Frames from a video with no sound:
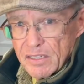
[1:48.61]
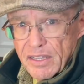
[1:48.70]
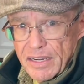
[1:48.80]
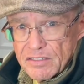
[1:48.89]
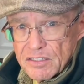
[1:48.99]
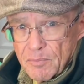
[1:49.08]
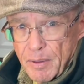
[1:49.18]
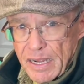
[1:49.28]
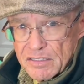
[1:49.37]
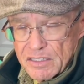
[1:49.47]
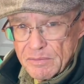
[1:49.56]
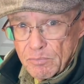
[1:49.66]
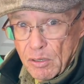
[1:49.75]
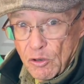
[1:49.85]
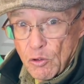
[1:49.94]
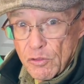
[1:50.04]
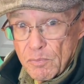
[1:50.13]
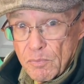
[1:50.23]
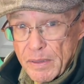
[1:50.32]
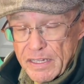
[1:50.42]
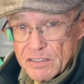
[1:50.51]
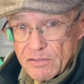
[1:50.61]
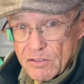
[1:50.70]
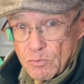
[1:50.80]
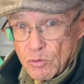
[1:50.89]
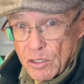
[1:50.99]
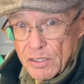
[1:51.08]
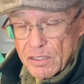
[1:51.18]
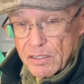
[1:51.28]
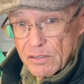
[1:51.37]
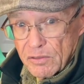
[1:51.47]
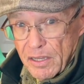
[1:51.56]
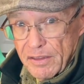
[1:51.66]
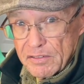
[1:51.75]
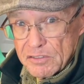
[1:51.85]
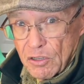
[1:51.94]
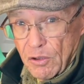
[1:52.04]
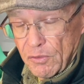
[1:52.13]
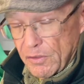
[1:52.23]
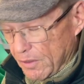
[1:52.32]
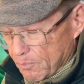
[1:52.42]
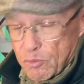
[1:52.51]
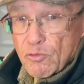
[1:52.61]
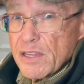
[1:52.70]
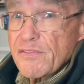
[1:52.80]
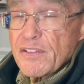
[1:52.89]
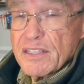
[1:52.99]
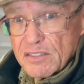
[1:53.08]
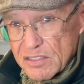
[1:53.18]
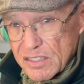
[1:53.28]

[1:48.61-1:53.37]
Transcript: case capacity below the base of the bullet. Okay, so the previous